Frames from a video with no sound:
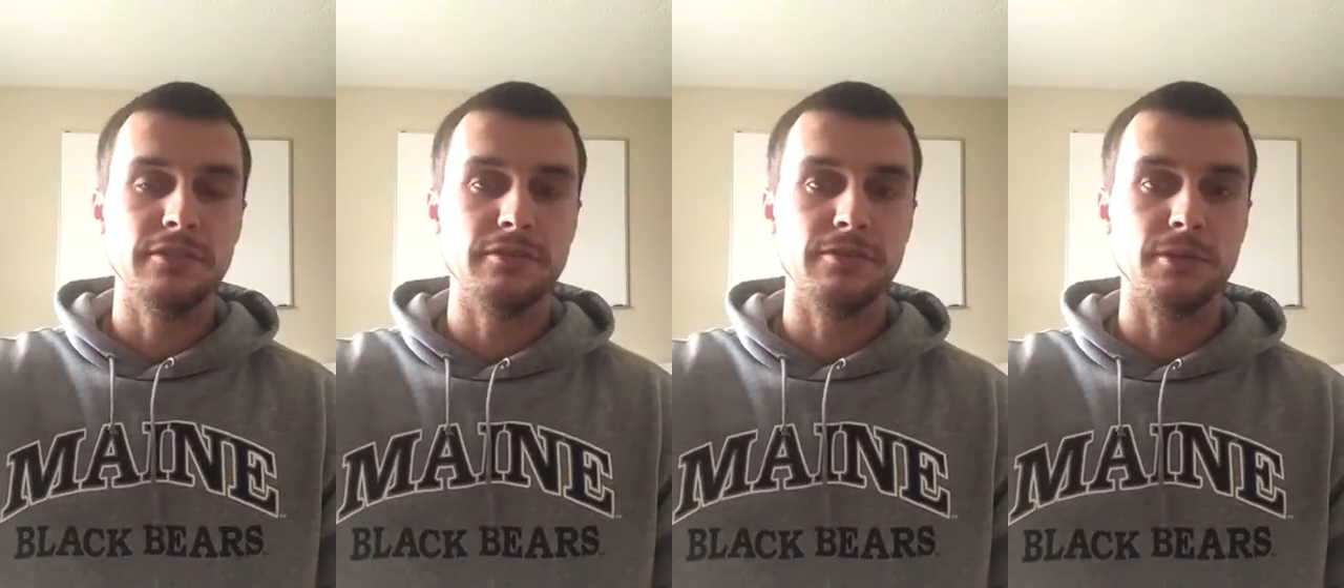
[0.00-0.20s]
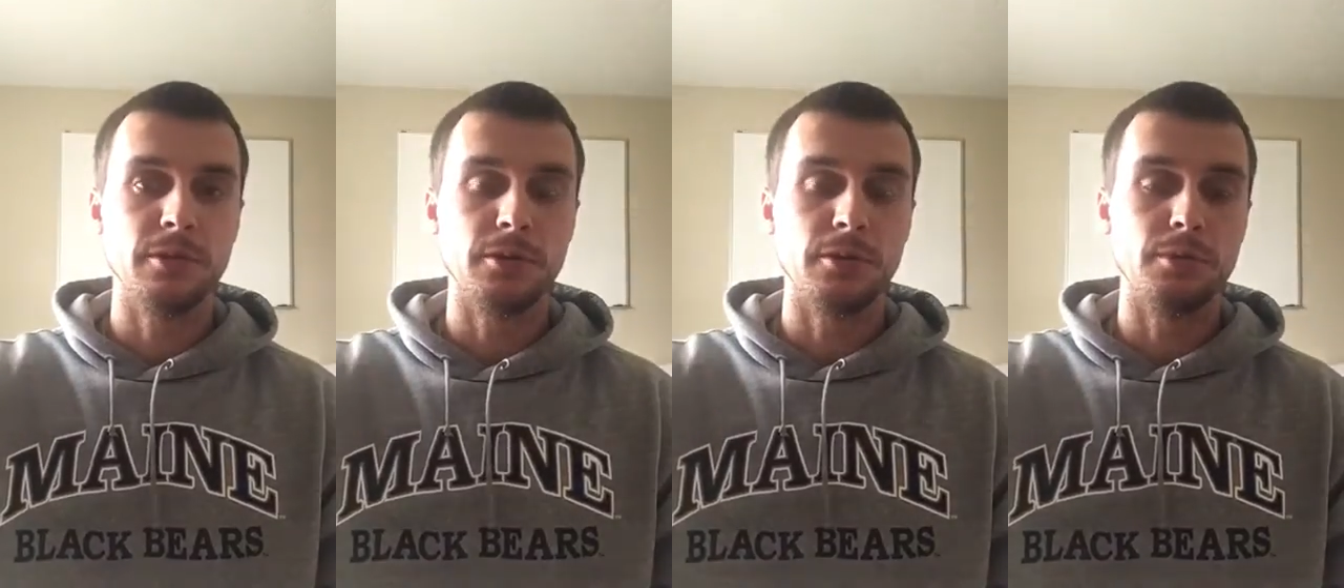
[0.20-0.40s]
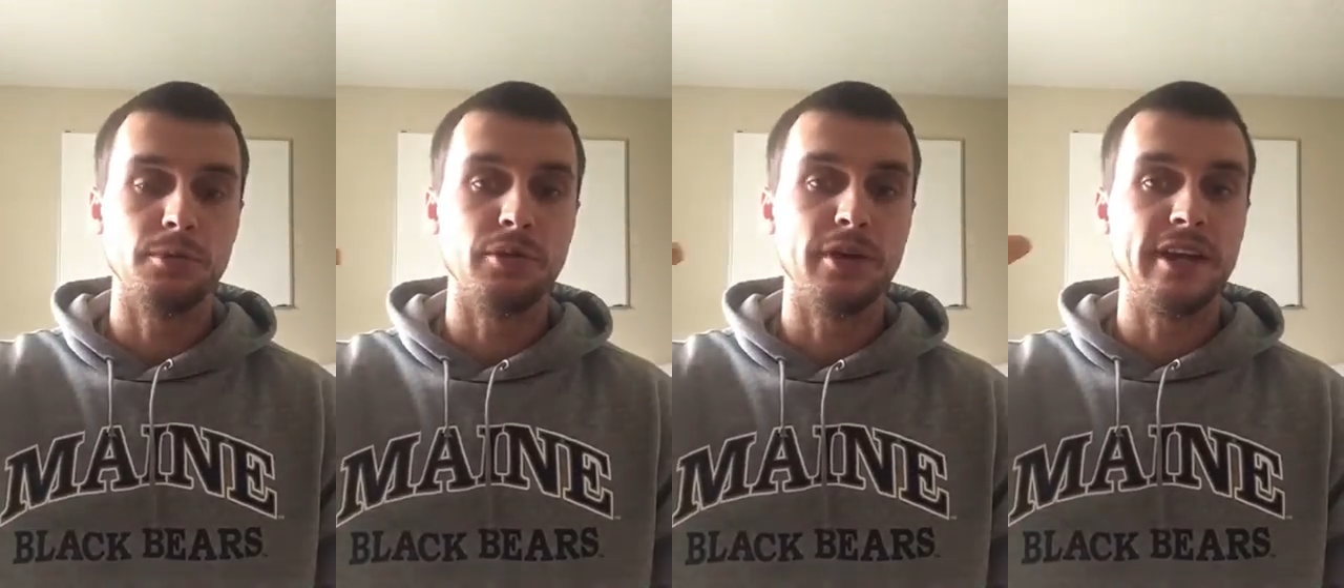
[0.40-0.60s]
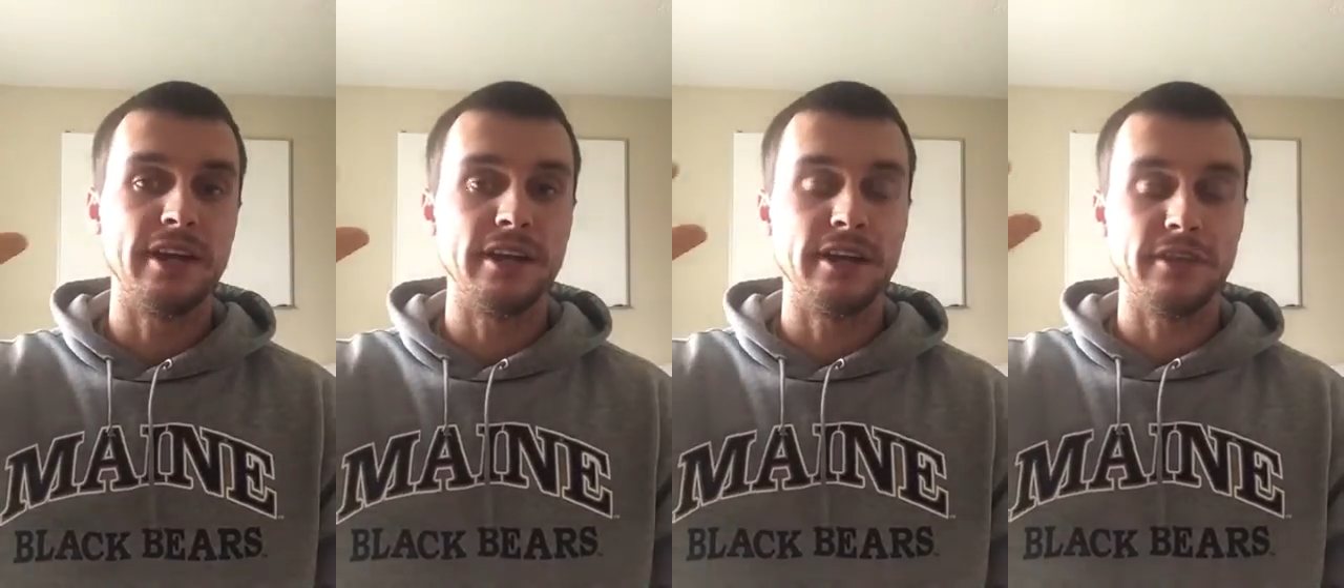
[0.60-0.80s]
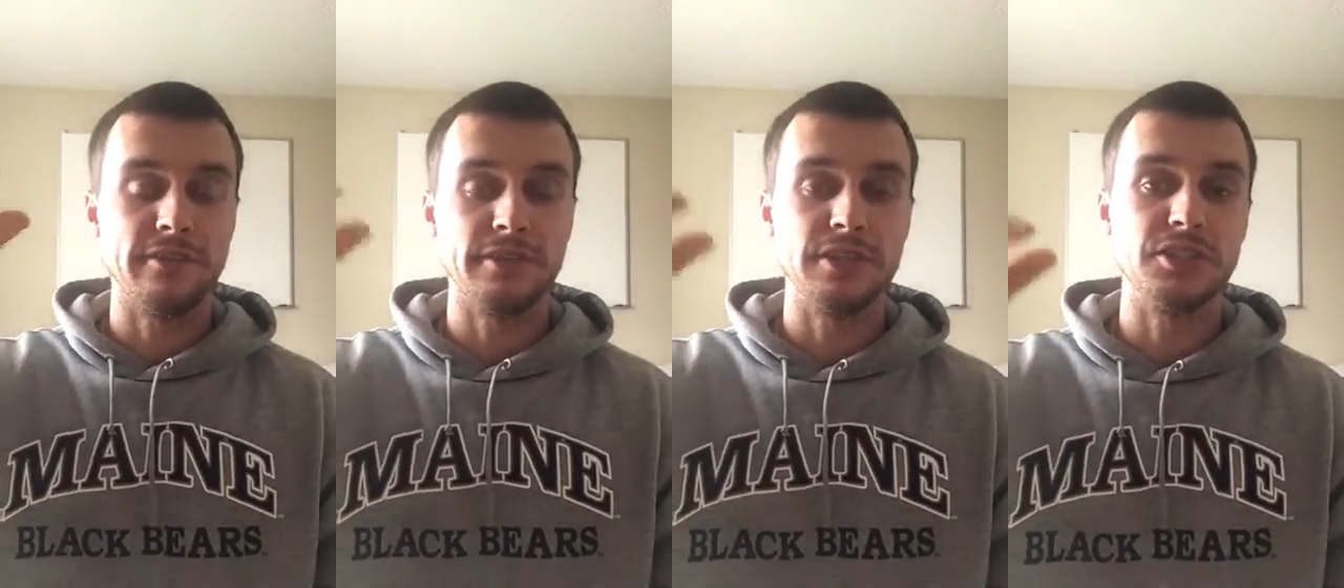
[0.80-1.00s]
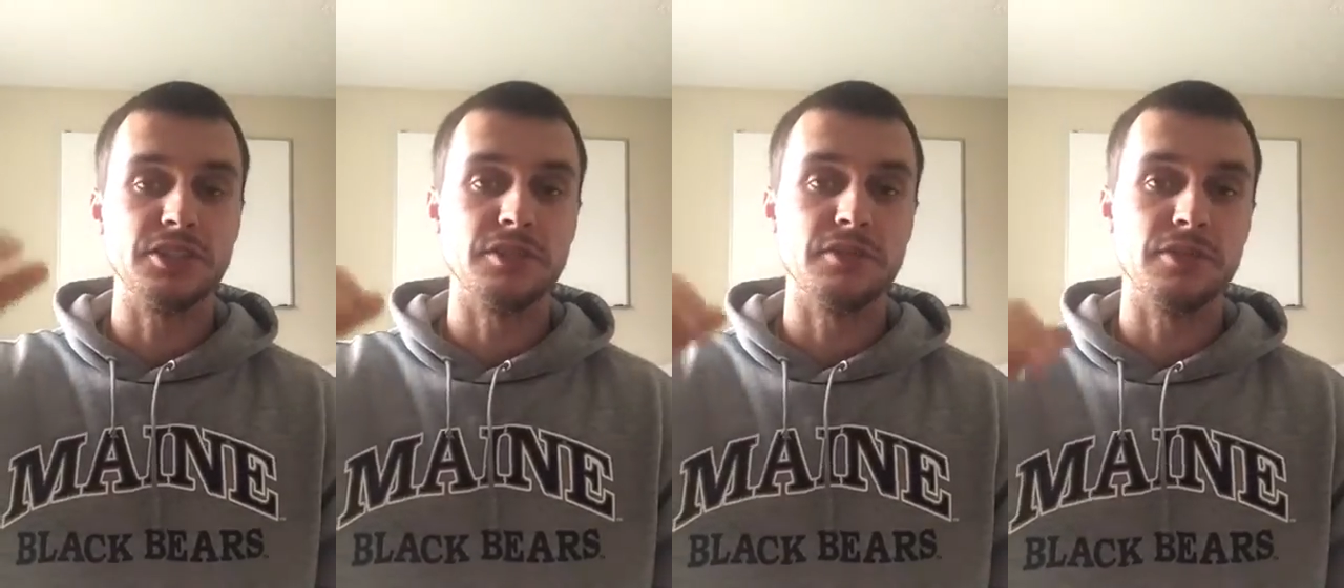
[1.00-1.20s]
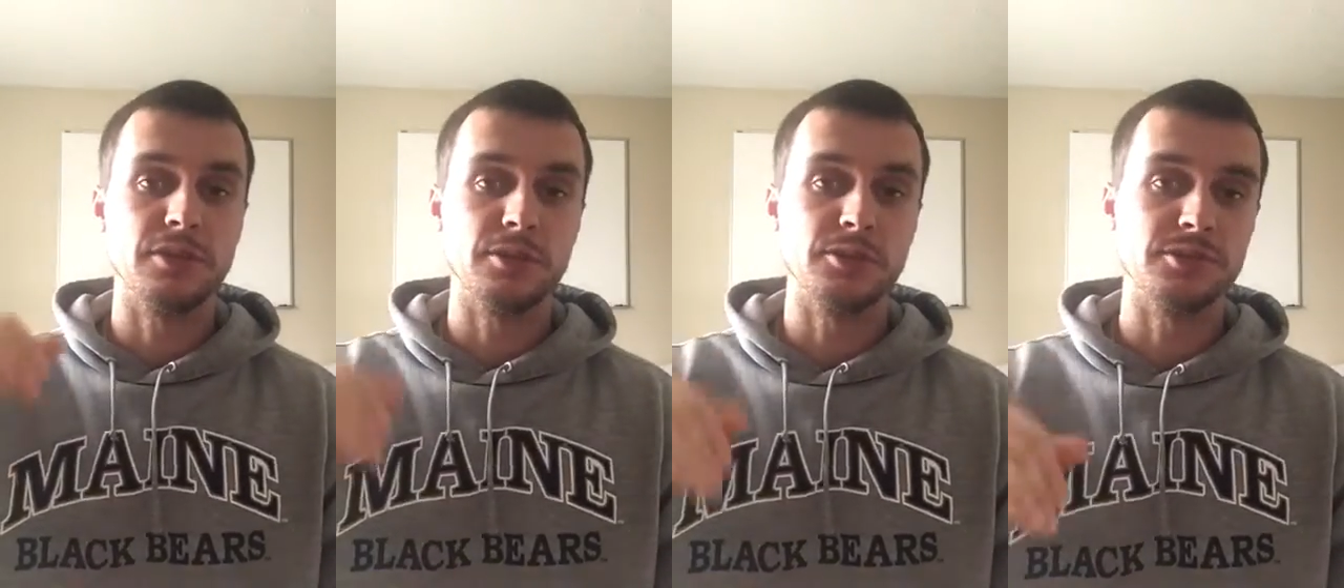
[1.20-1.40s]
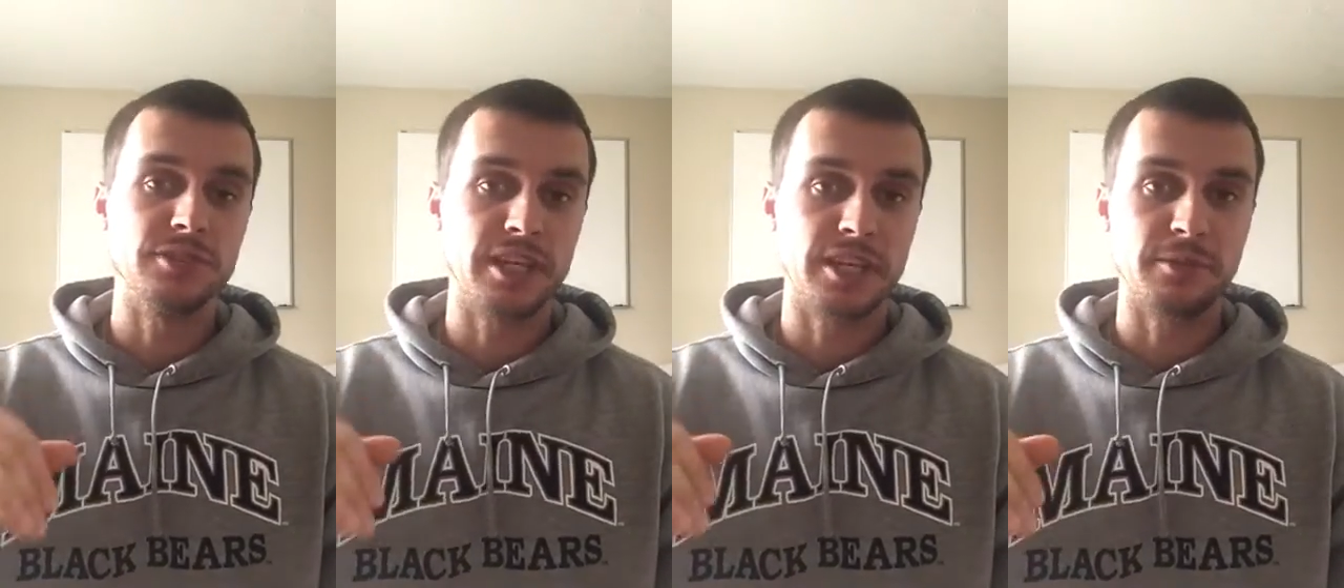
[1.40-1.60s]
vertebrae of each of
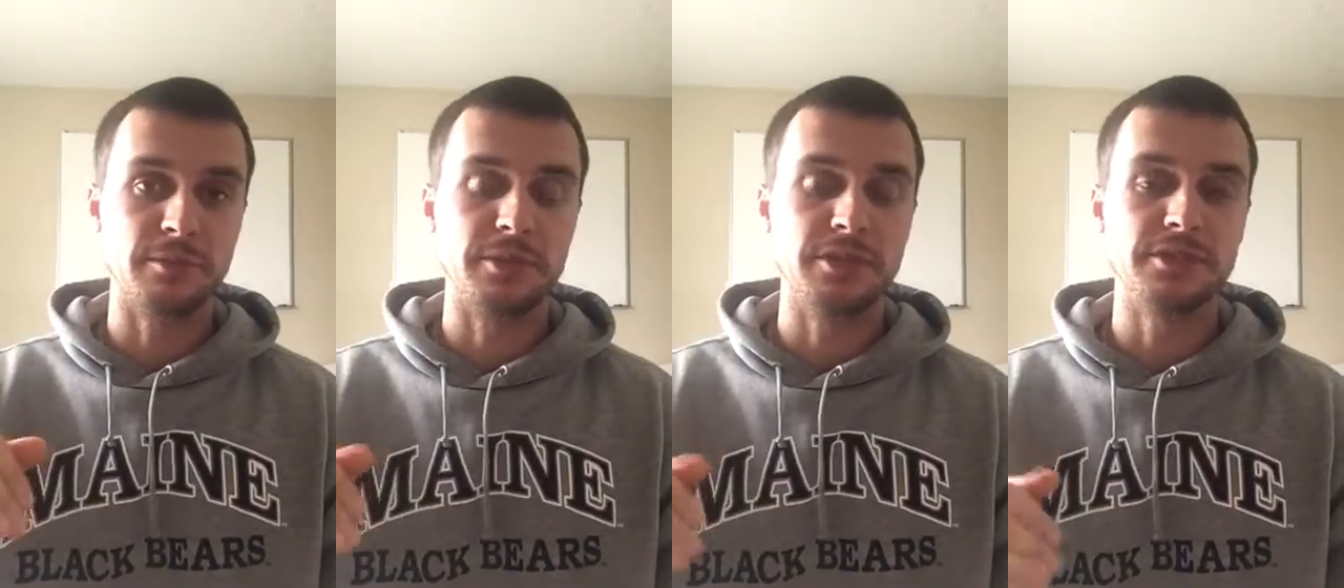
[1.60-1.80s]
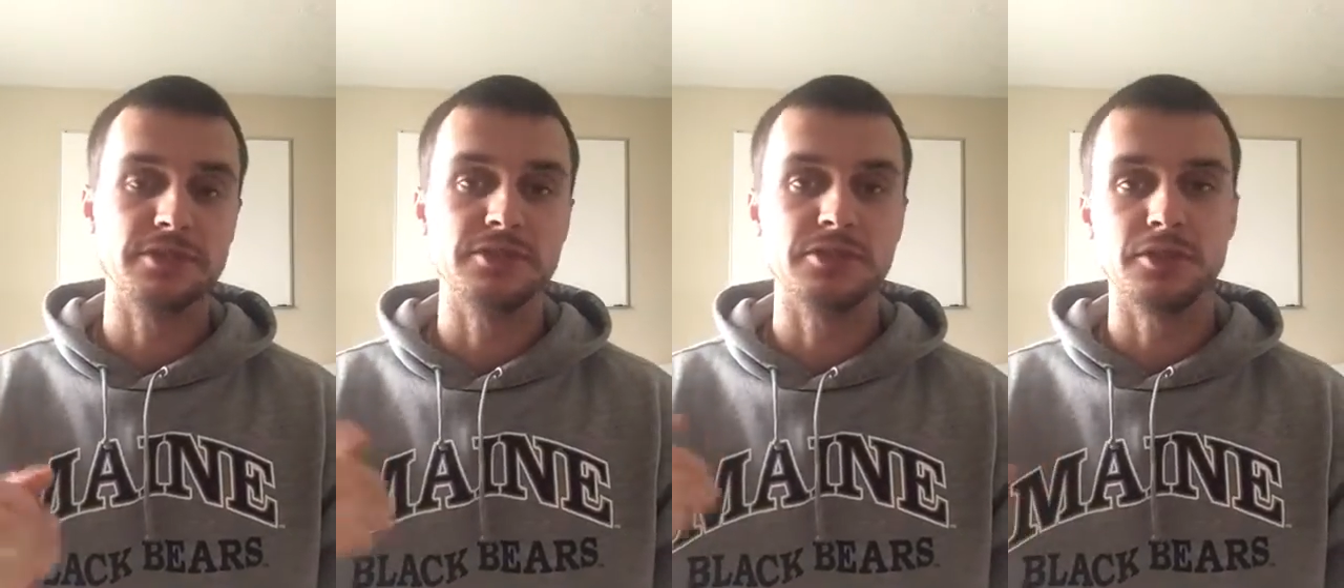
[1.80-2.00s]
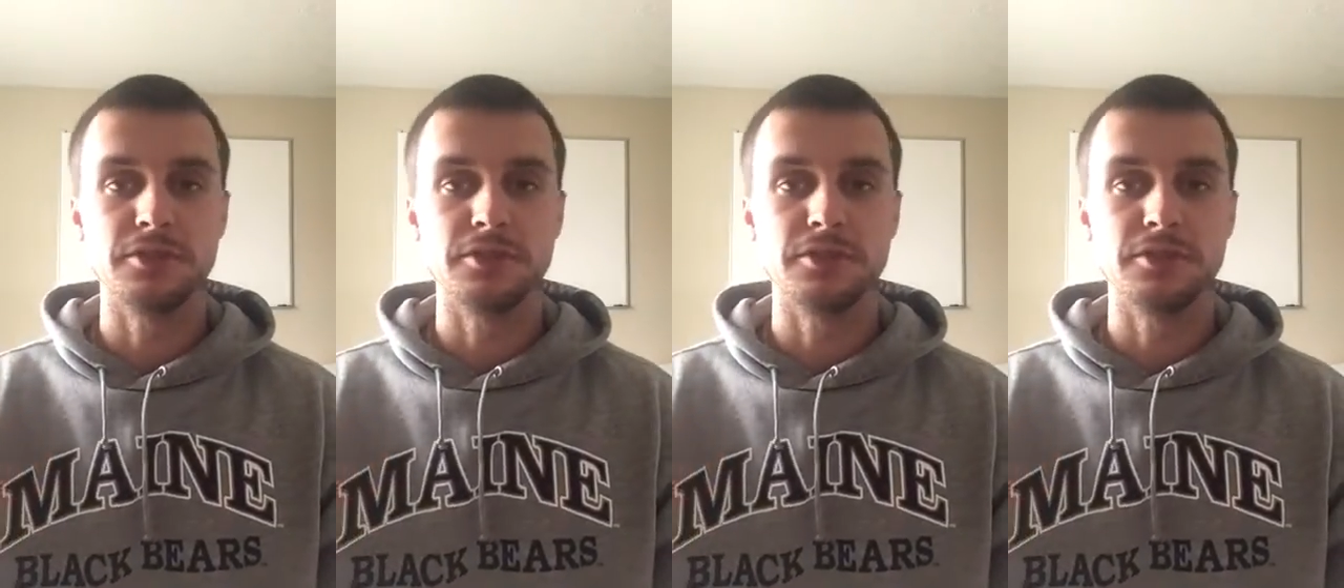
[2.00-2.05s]
those segments.